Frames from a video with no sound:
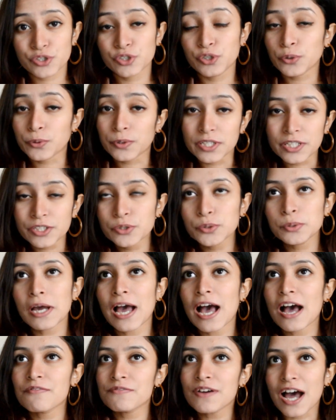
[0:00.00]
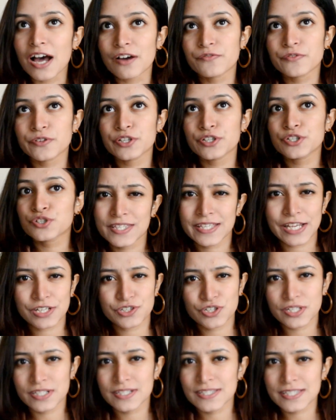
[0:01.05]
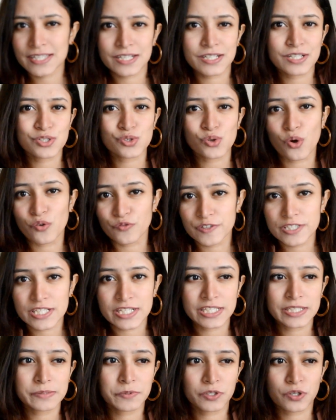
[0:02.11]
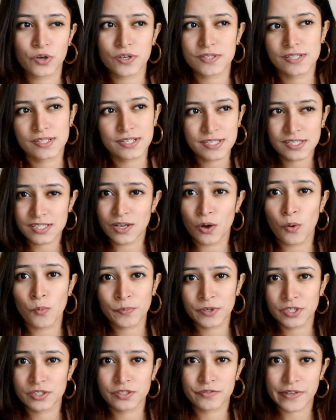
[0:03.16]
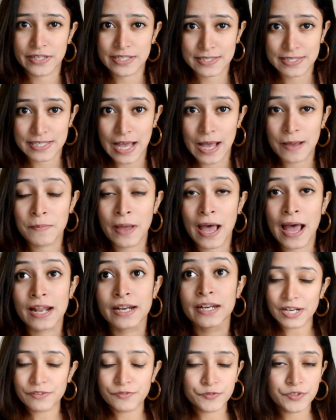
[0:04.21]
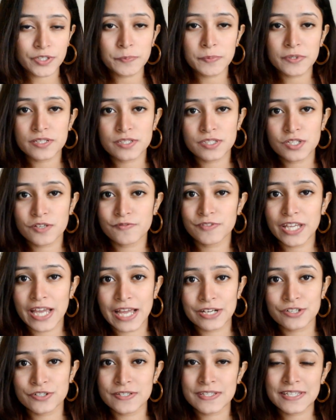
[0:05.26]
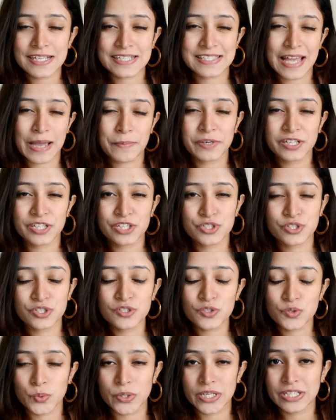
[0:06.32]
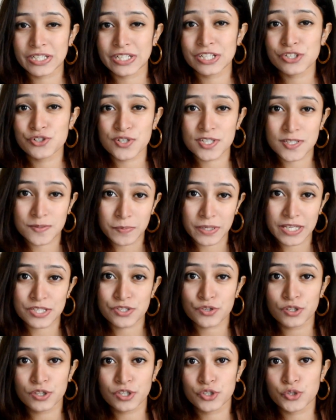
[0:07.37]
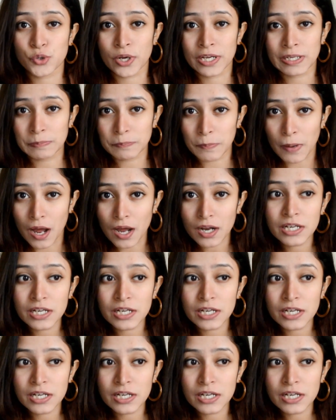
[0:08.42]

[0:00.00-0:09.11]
You need to have average sketching skills, obviously, because it is a competitive exam and 50% of the entrance examination's weightage is based on the drawing part.